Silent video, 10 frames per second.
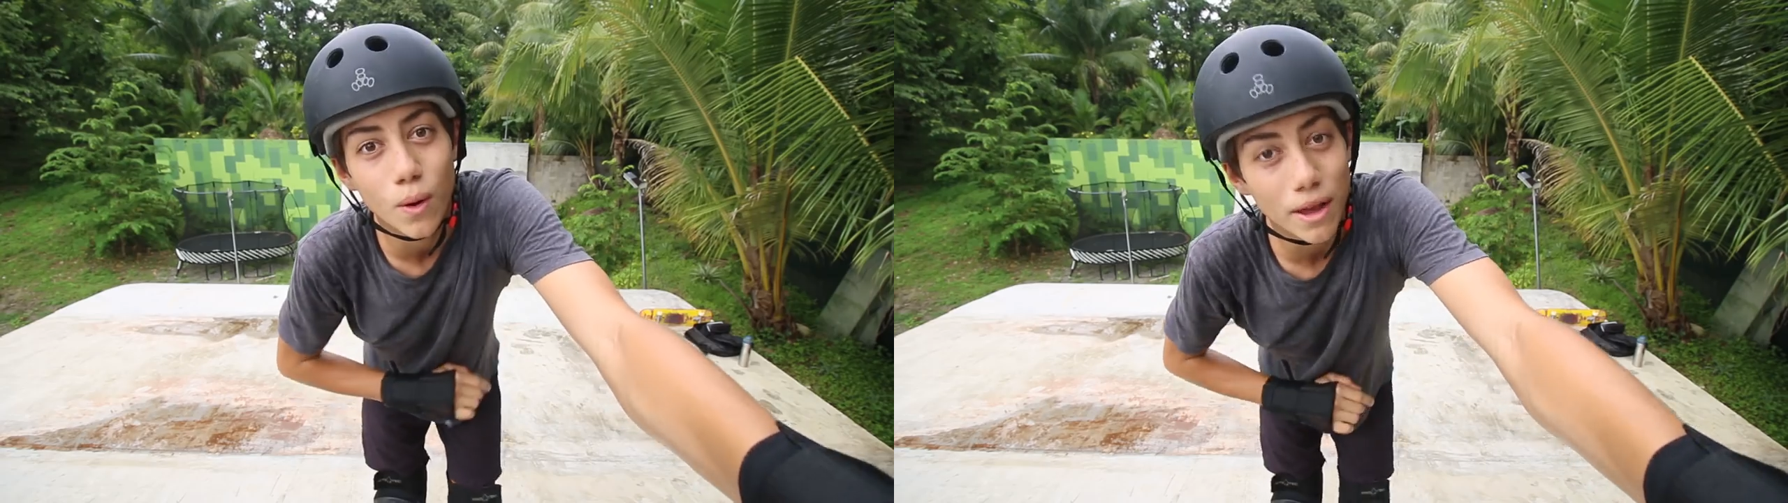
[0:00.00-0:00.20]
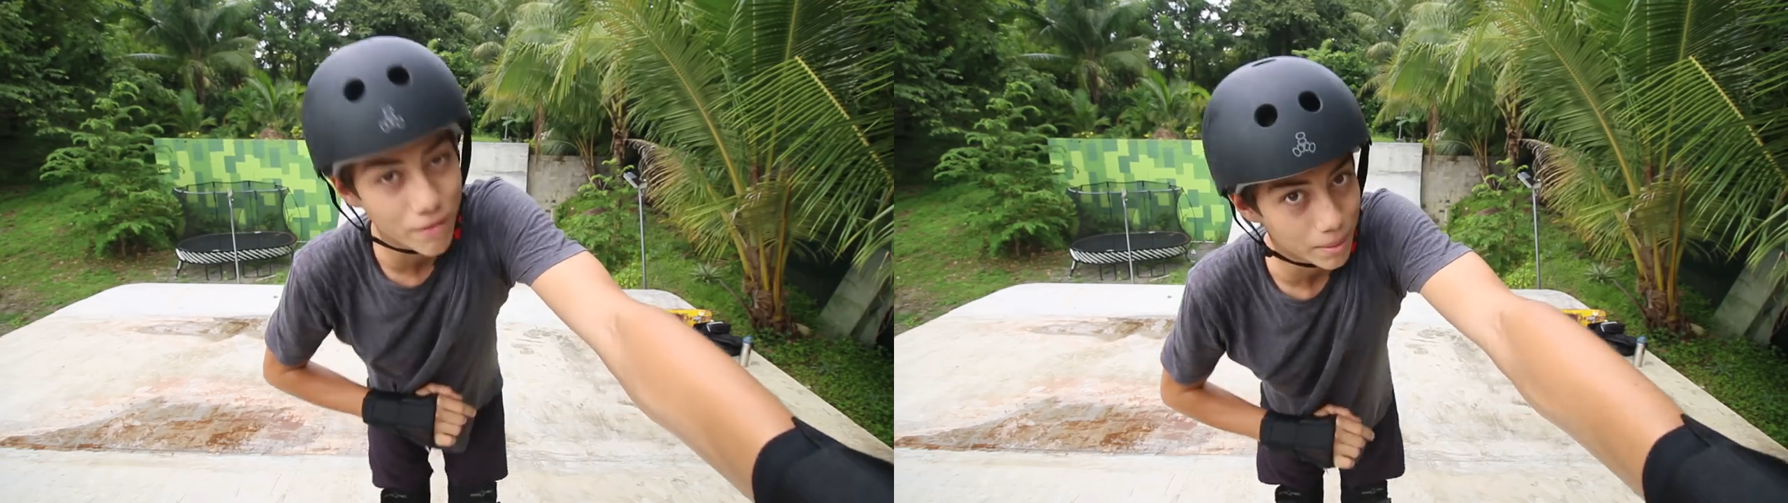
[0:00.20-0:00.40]

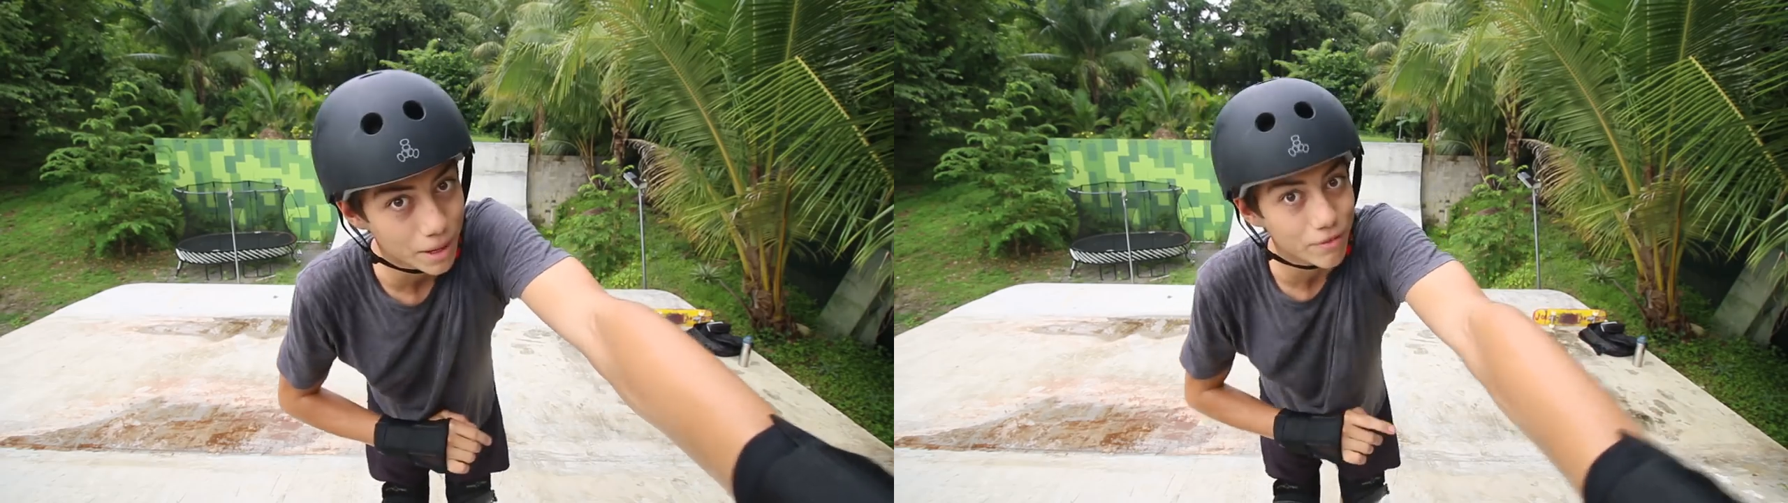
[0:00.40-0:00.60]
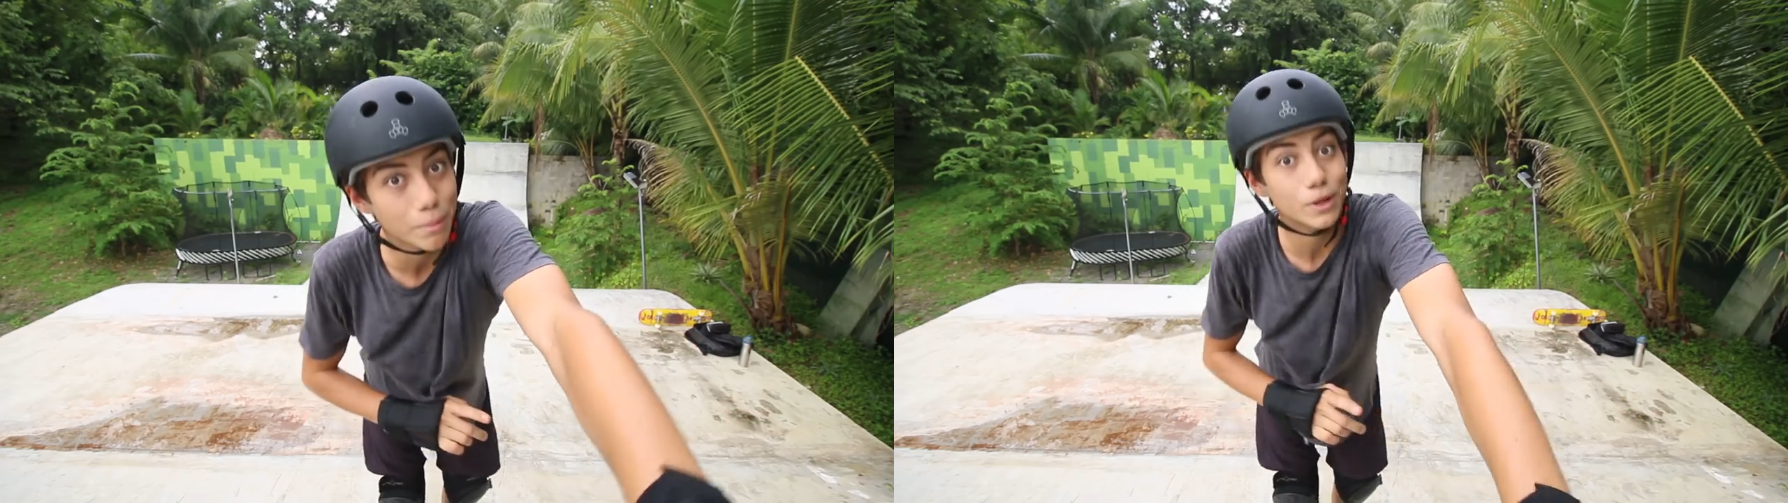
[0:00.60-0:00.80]

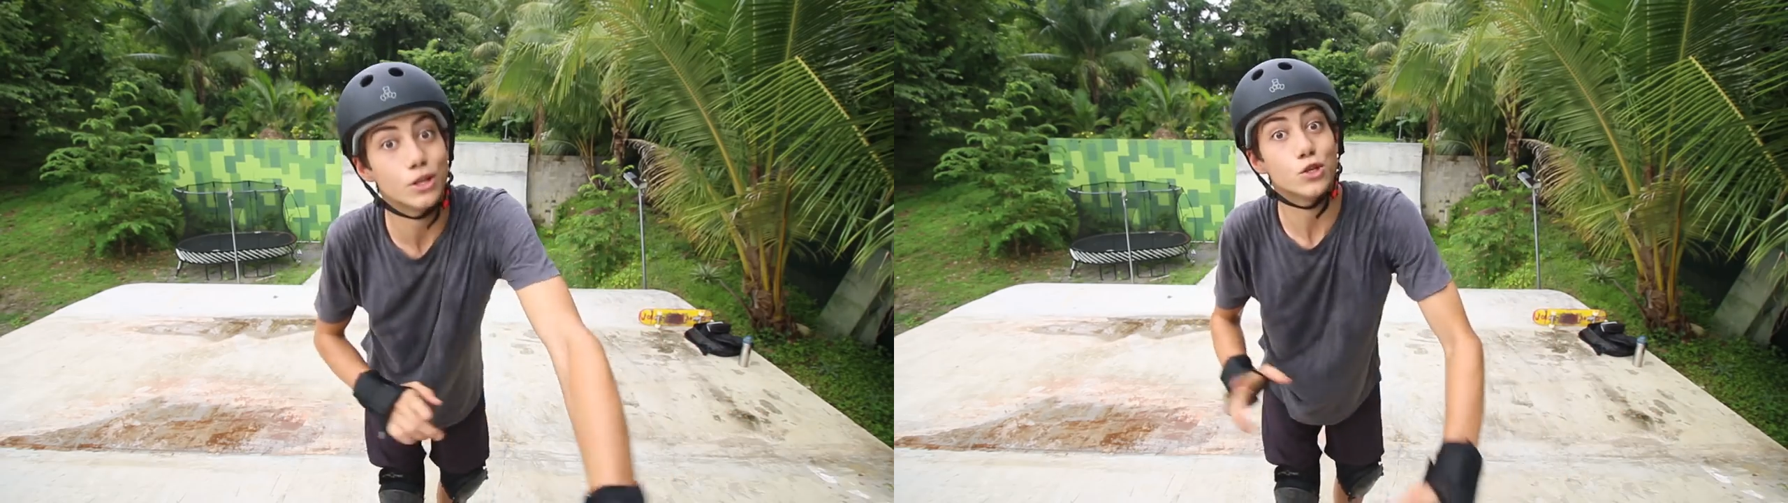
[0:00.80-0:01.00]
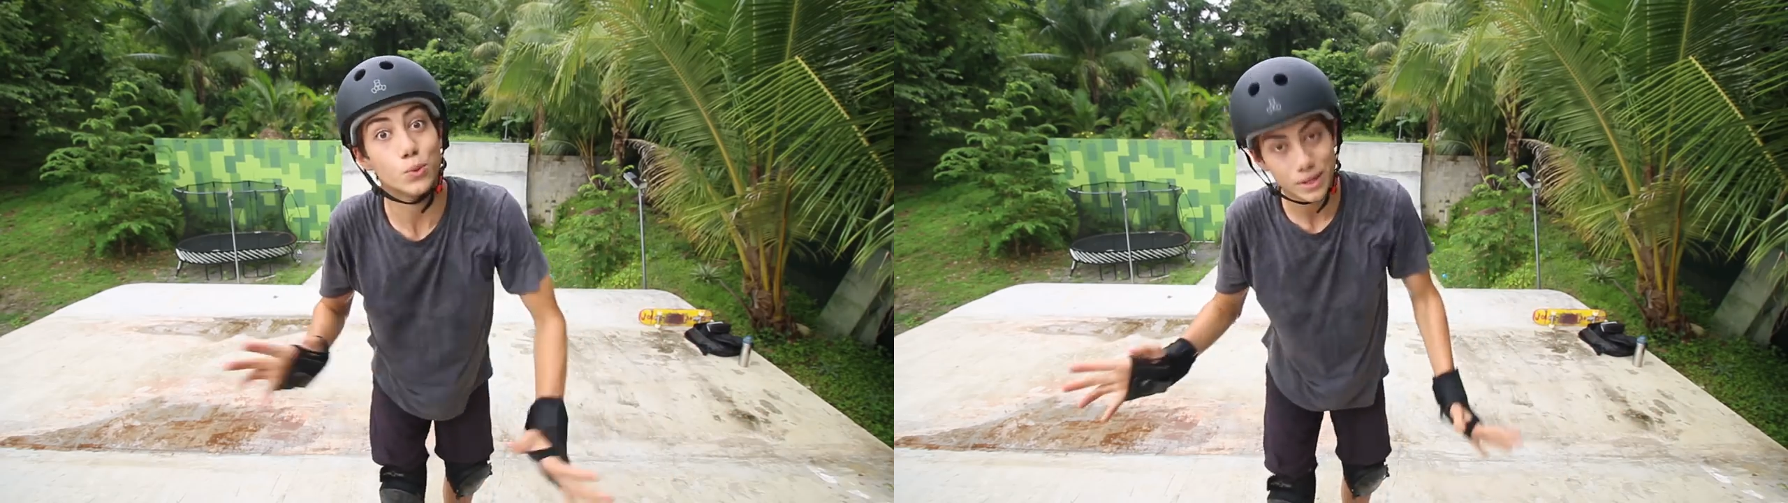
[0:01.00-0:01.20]
if I'm
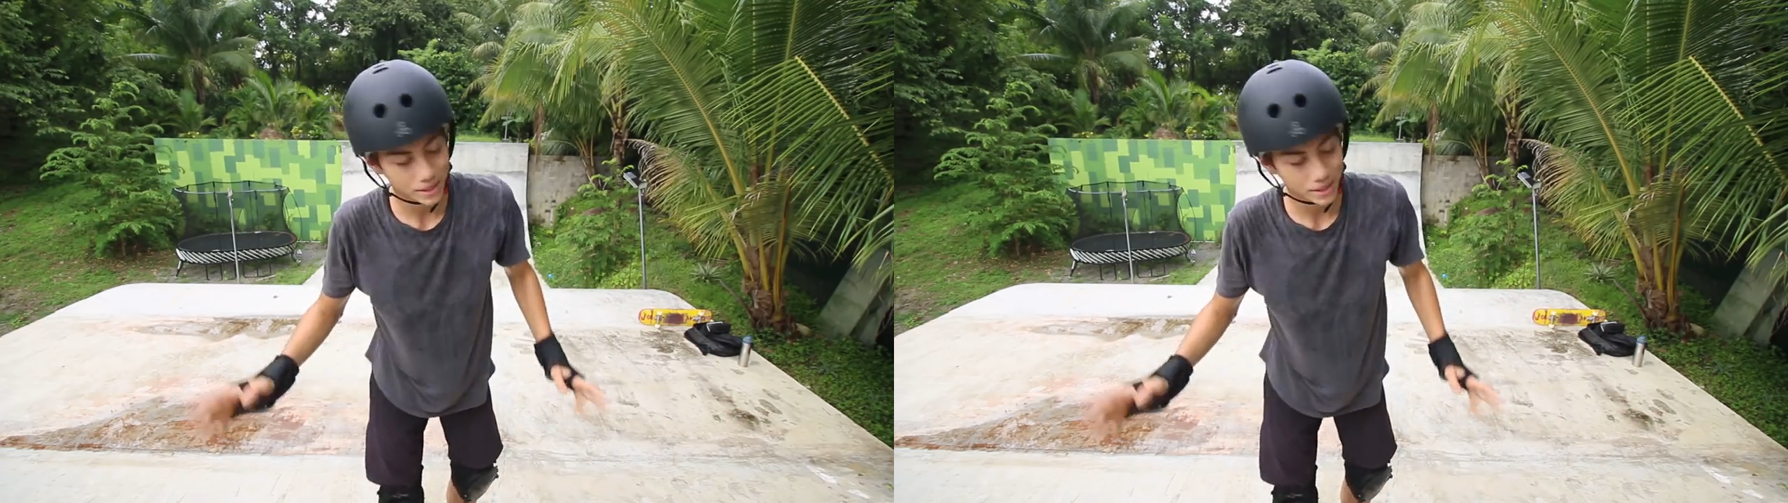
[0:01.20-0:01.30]
gonna do it.